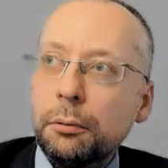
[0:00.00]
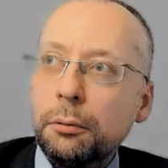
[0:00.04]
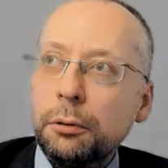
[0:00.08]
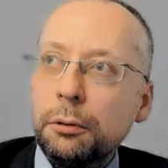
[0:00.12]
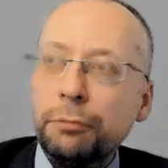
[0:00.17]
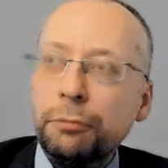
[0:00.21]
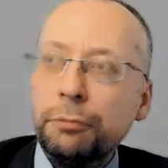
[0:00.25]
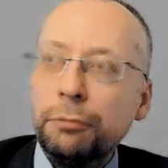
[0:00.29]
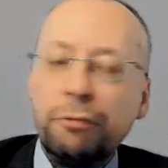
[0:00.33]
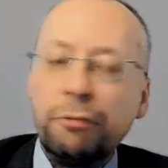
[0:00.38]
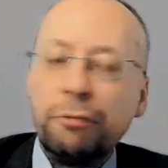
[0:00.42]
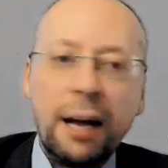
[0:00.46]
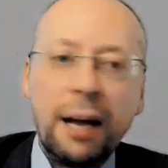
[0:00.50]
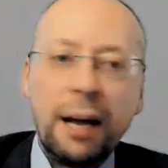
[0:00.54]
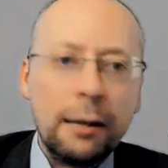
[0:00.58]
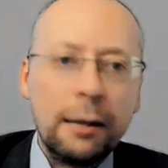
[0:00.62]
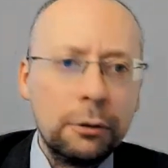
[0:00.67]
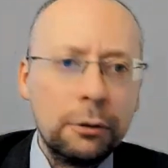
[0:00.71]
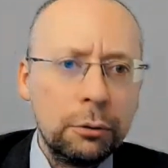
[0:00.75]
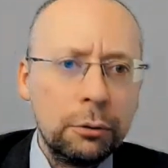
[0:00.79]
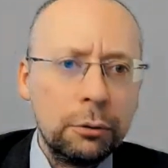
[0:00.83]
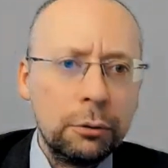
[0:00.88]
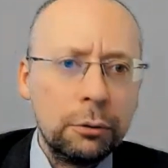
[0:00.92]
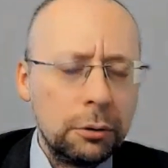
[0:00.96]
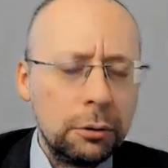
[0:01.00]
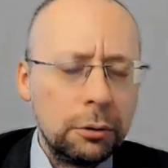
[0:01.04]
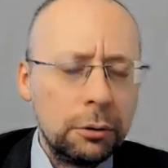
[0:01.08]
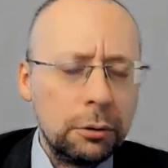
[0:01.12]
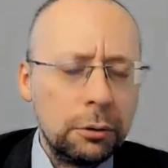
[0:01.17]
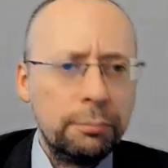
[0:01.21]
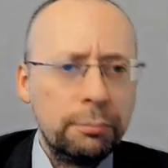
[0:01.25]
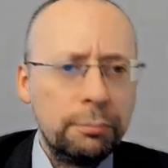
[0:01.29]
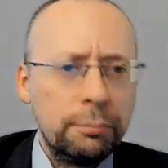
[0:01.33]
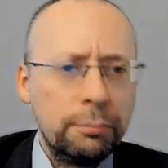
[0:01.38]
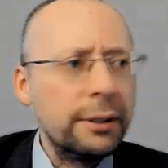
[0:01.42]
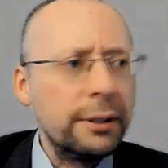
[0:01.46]
in values,
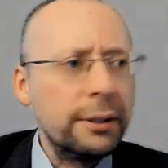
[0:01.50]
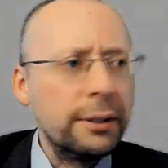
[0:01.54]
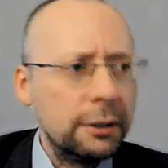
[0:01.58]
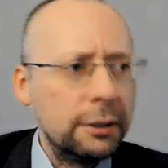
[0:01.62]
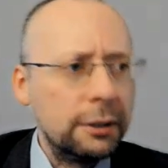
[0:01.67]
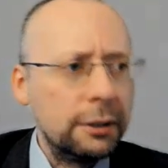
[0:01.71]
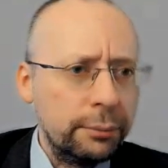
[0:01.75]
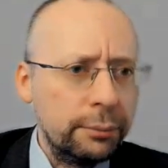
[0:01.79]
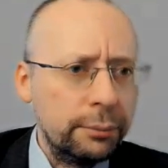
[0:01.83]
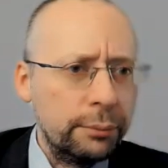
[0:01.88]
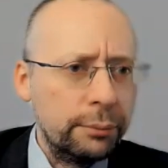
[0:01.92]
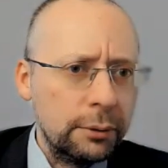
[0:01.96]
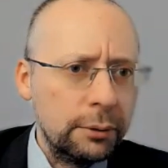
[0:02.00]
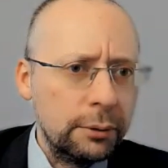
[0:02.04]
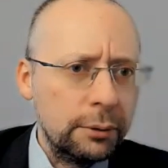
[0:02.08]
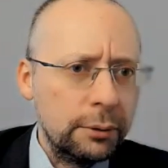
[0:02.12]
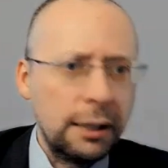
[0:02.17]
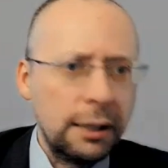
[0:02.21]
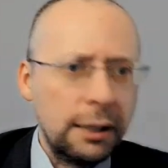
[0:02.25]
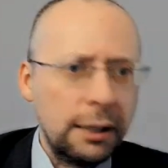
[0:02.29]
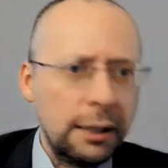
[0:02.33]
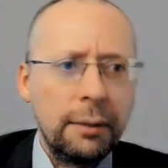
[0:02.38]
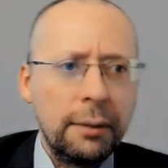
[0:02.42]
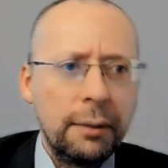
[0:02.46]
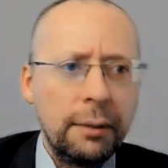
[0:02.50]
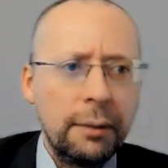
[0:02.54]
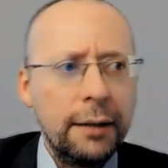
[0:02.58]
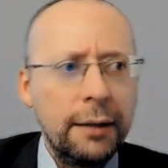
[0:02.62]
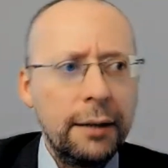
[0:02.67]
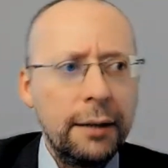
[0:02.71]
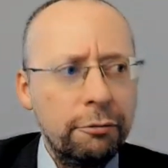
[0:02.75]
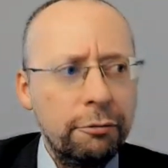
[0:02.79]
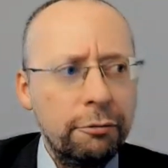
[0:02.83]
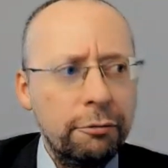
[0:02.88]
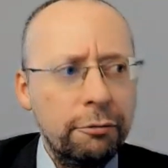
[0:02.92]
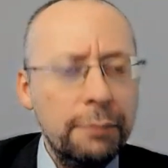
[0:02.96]
principles, some
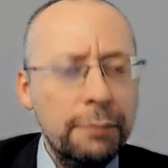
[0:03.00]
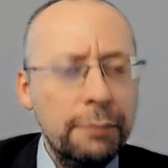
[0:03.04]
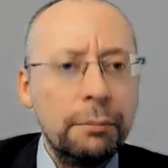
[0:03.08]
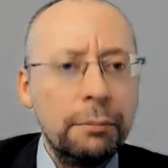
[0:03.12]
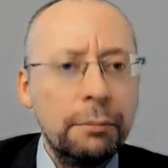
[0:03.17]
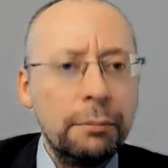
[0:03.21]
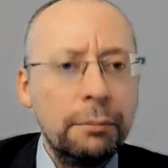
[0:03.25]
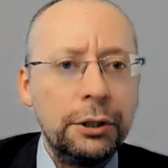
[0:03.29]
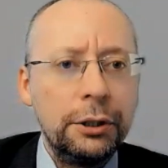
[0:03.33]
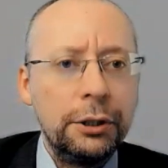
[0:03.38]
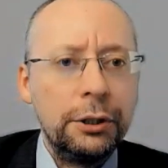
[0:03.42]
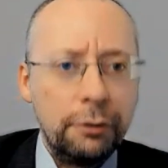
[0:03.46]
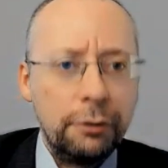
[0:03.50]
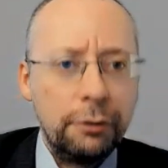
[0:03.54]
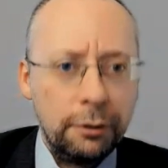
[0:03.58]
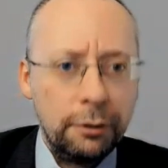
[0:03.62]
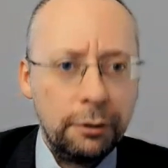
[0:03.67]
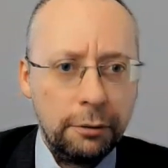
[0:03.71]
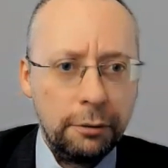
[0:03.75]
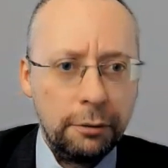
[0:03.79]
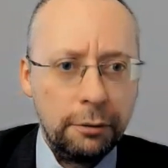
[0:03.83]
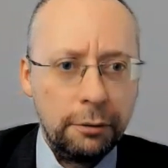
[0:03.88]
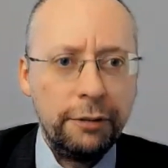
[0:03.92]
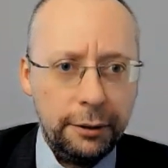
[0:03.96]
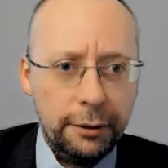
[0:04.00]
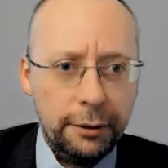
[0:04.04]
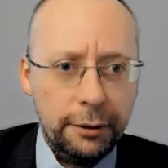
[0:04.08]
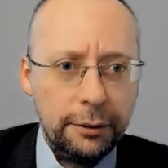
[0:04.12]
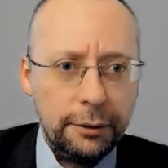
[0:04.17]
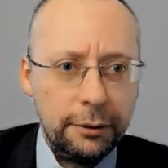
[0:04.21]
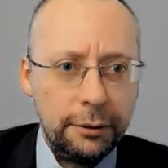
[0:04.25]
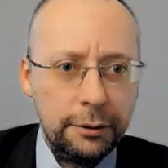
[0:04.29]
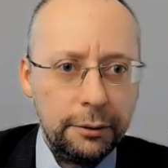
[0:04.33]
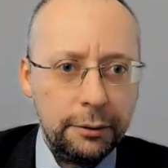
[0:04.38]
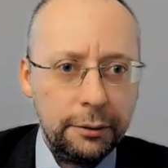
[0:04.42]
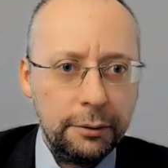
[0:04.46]
kind of immaterial
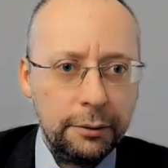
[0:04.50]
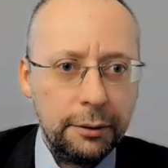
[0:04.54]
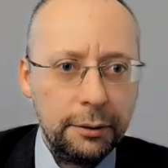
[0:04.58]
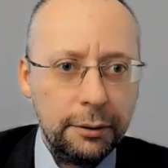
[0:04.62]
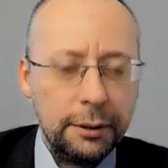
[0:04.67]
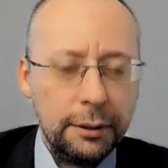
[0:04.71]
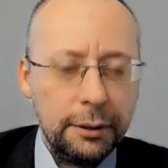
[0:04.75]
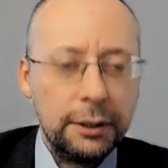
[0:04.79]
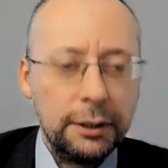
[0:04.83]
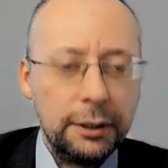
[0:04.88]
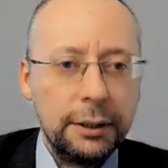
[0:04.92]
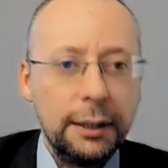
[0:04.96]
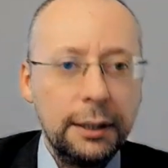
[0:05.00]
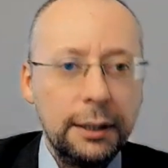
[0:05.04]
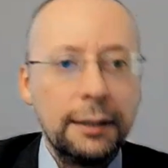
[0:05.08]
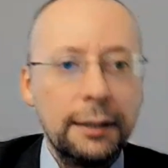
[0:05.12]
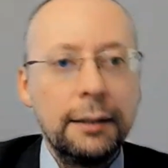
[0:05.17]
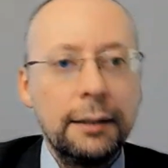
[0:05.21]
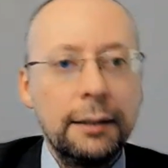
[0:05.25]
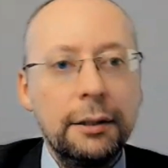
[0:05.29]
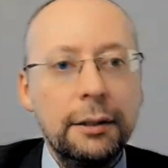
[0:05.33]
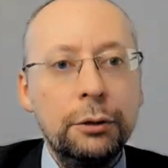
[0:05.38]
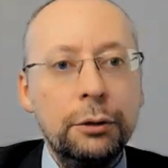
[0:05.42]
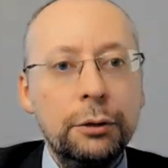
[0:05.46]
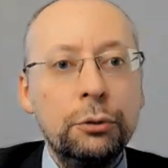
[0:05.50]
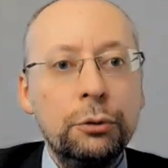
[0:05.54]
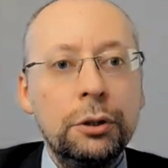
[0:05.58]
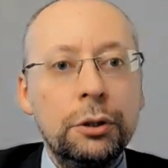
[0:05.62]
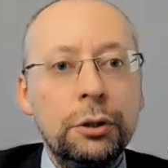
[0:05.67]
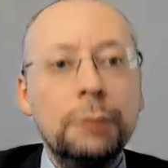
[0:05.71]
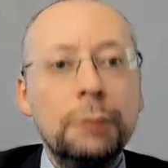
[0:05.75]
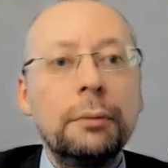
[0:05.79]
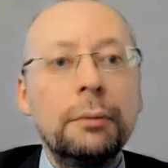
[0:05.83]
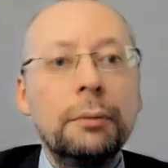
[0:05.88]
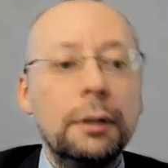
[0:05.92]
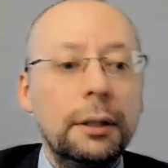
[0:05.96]
things, in
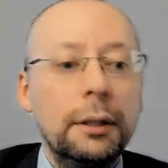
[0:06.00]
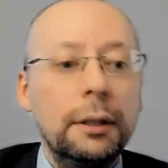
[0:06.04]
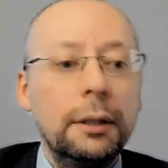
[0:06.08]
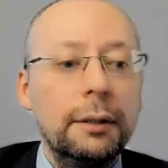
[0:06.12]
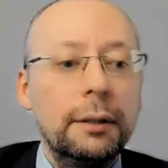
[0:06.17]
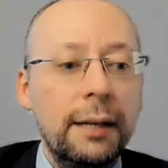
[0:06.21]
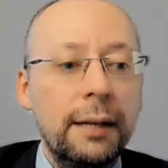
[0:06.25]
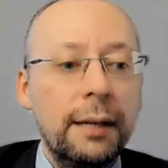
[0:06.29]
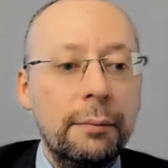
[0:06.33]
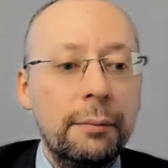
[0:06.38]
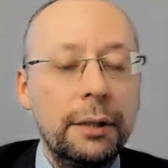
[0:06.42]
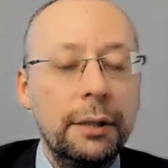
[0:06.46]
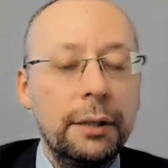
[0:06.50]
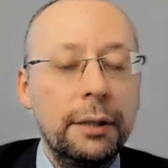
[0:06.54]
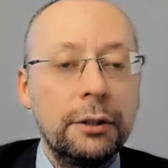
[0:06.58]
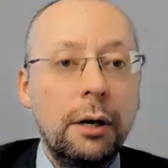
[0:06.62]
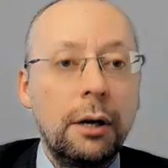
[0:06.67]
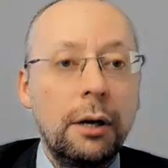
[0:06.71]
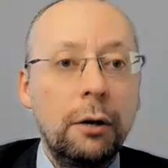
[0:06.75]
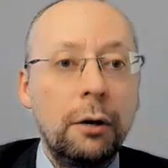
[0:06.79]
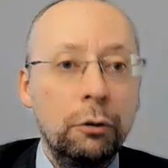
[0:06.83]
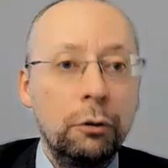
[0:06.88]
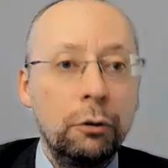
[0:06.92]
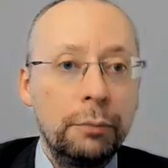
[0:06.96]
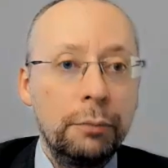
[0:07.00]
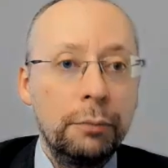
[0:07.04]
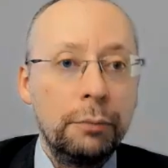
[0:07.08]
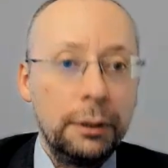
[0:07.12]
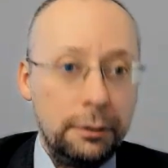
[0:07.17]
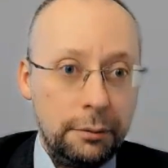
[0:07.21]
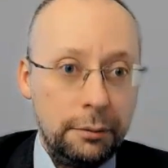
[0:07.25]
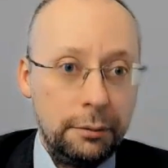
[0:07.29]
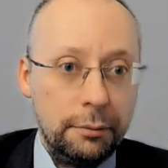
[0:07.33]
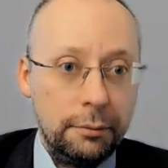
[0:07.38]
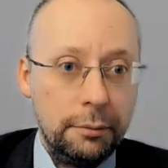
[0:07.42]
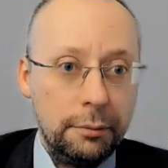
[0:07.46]
using them as
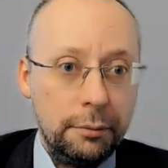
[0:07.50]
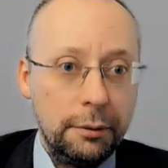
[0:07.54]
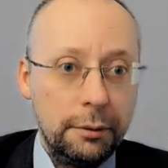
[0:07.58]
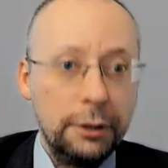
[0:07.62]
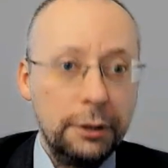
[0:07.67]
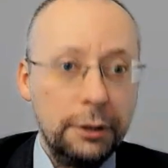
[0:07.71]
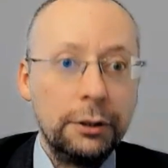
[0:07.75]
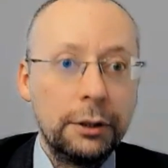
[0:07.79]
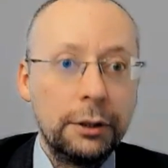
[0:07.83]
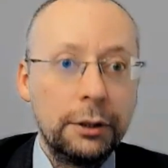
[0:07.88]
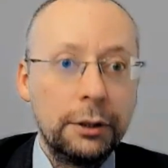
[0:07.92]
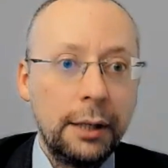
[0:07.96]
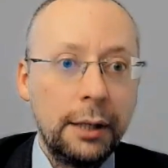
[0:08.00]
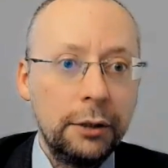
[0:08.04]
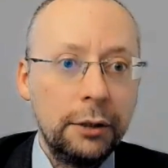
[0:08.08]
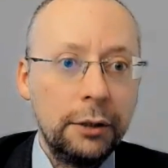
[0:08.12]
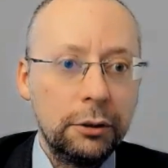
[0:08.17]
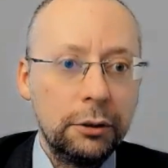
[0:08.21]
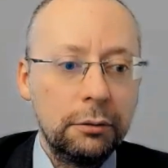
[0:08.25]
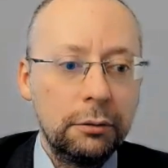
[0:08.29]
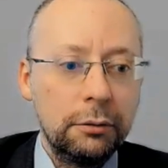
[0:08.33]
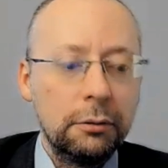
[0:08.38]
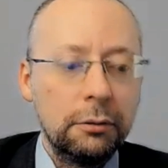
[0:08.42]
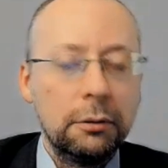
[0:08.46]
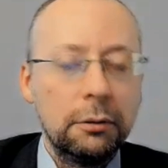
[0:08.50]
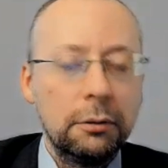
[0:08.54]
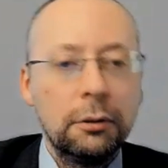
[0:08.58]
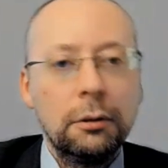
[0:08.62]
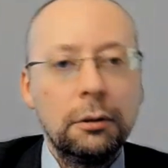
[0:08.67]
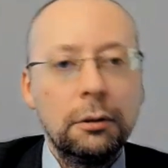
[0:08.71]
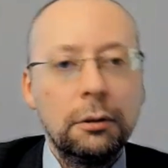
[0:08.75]
argument in a discussion.